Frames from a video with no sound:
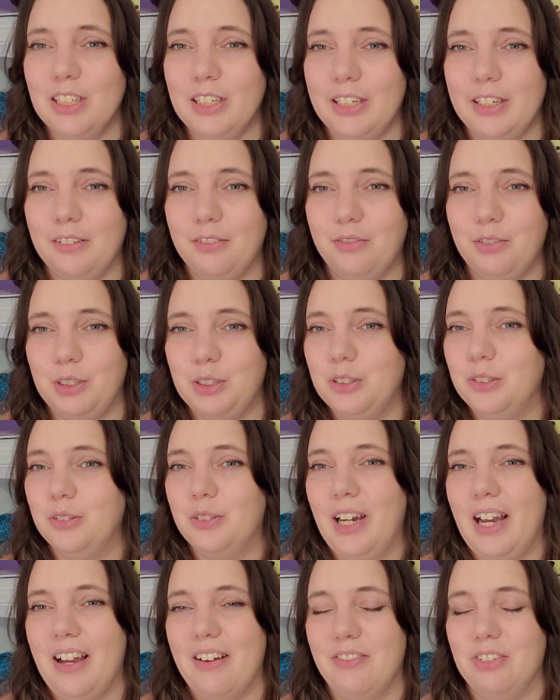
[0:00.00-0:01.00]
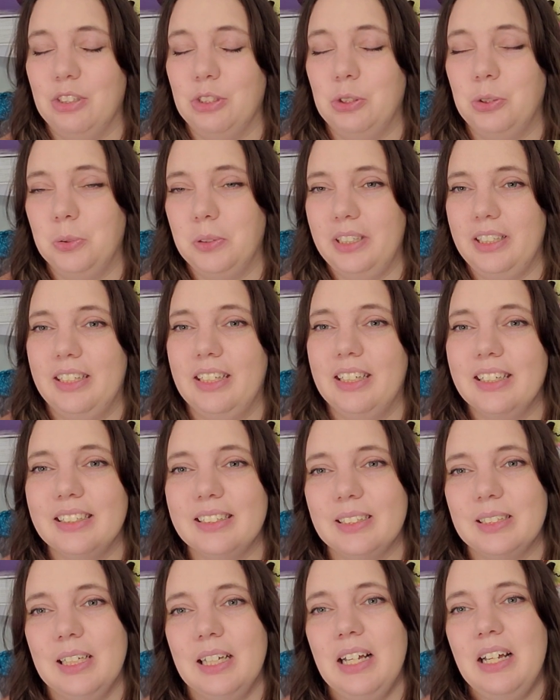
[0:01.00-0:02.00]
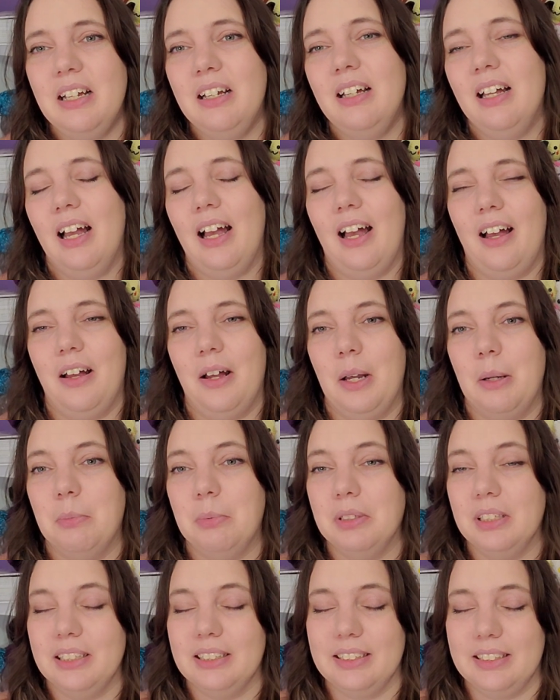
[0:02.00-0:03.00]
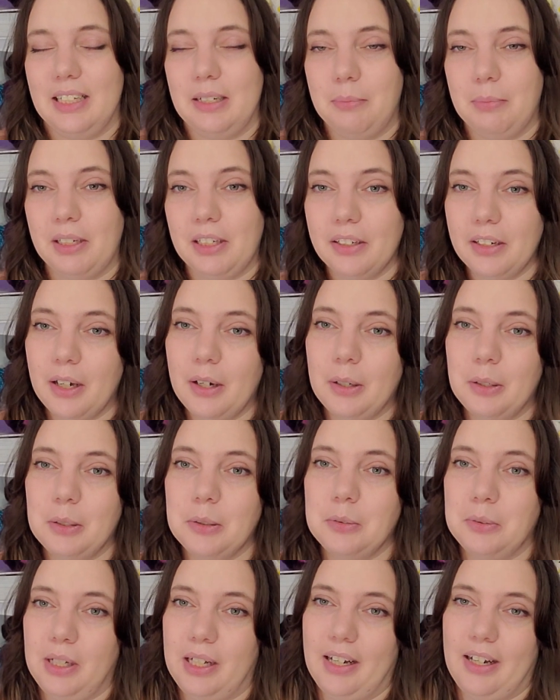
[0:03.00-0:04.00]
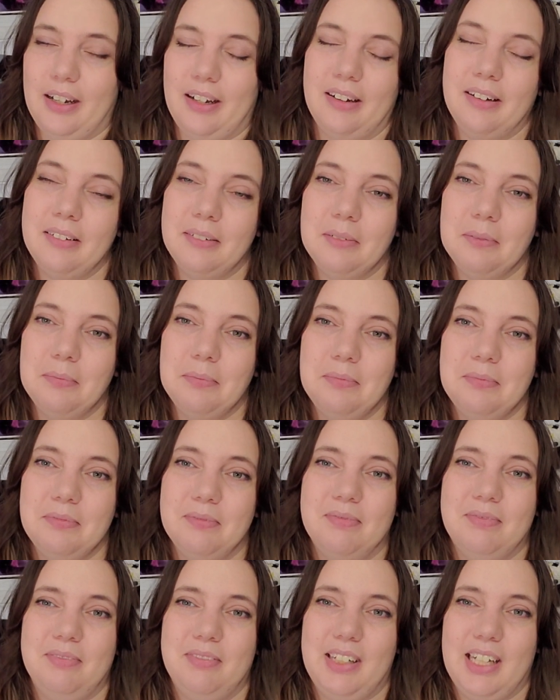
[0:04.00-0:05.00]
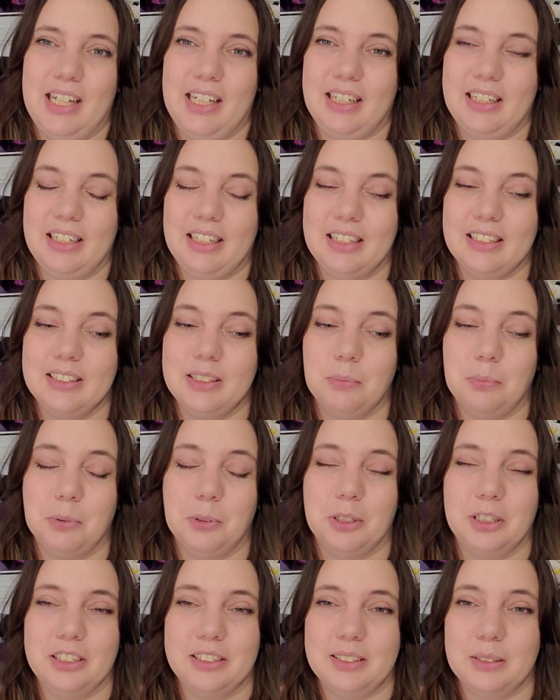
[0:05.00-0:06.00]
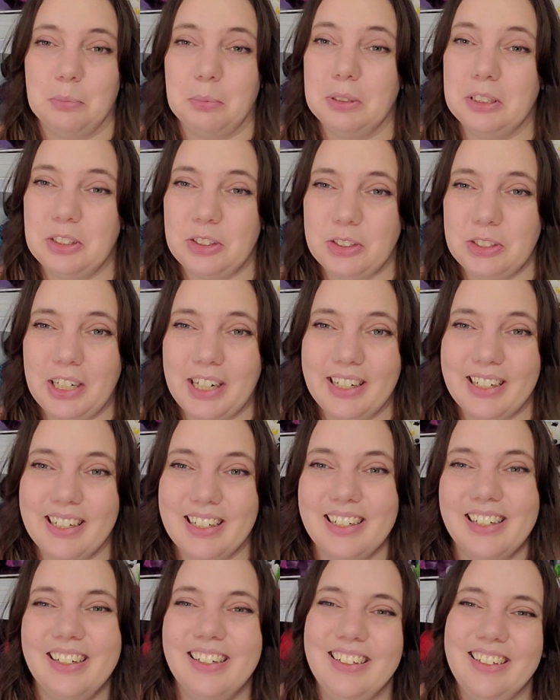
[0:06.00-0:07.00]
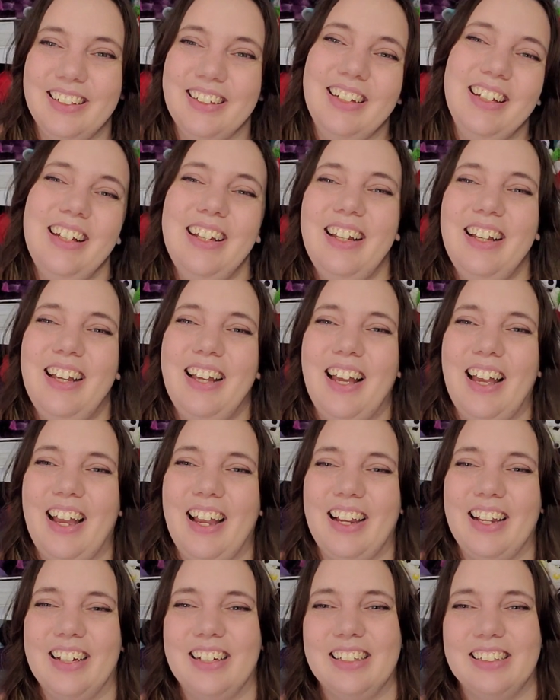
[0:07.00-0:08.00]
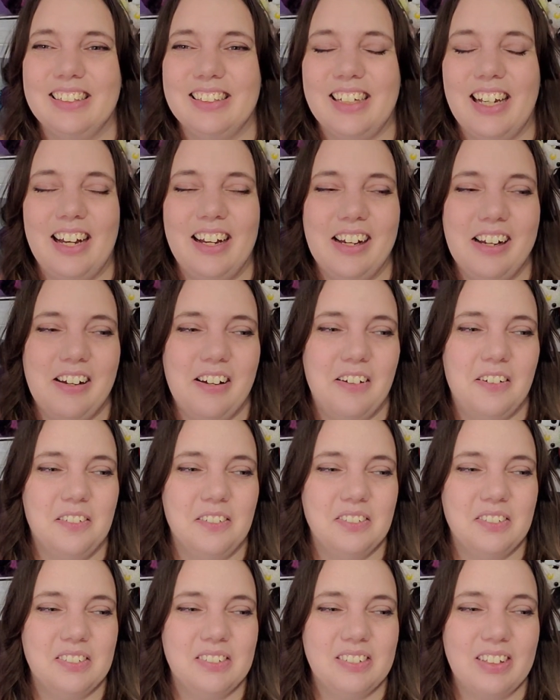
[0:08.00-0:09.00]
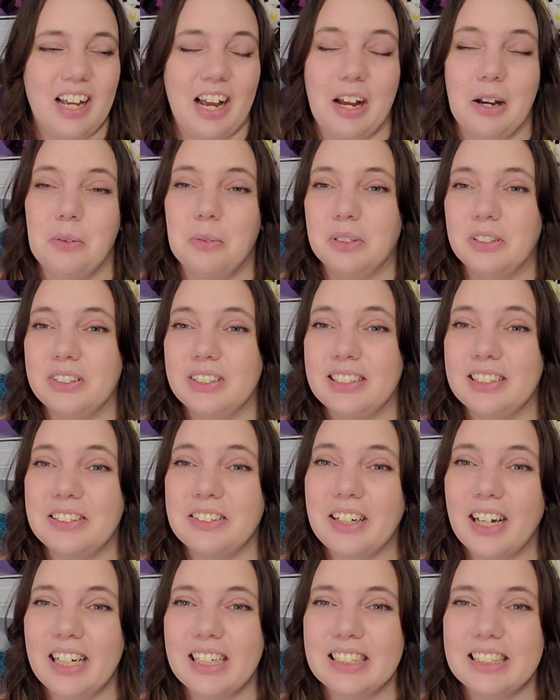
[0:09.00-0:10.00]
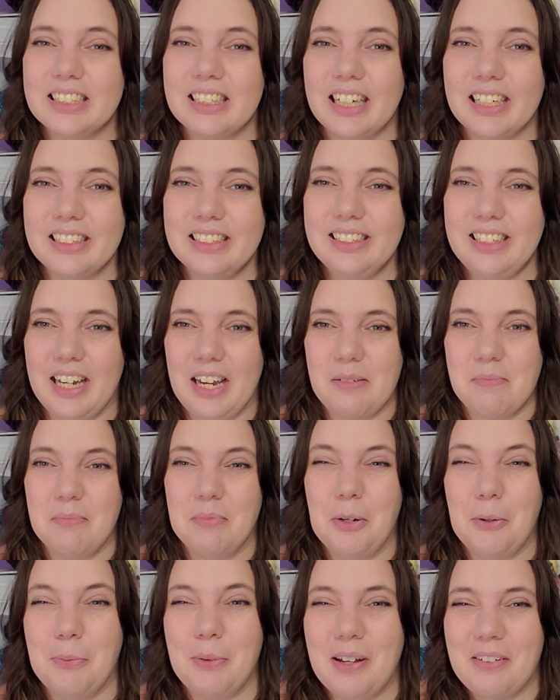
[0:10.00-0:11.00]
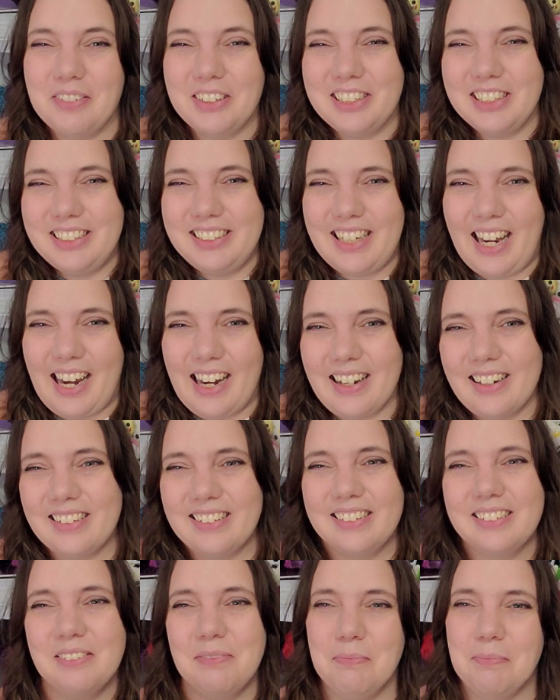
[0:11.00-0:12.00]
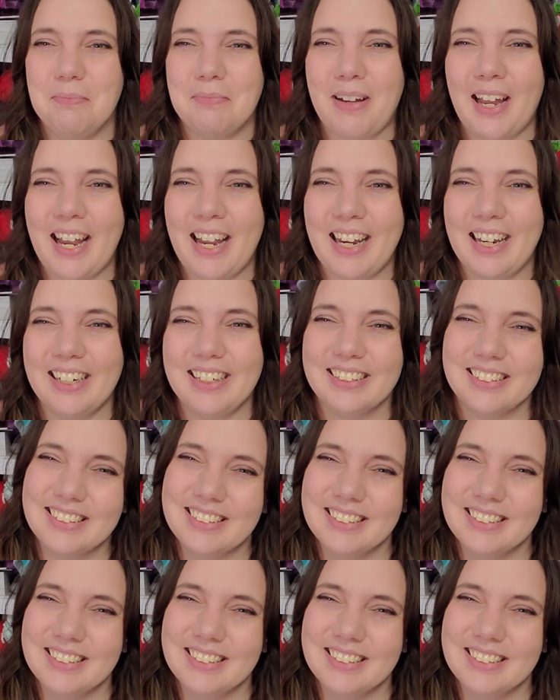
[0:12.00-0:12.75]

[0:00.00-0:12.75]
If you have enjoyed this, please let me know. Any support is appreciated. And I will see you guys next time. Hope you have a good day. Bye.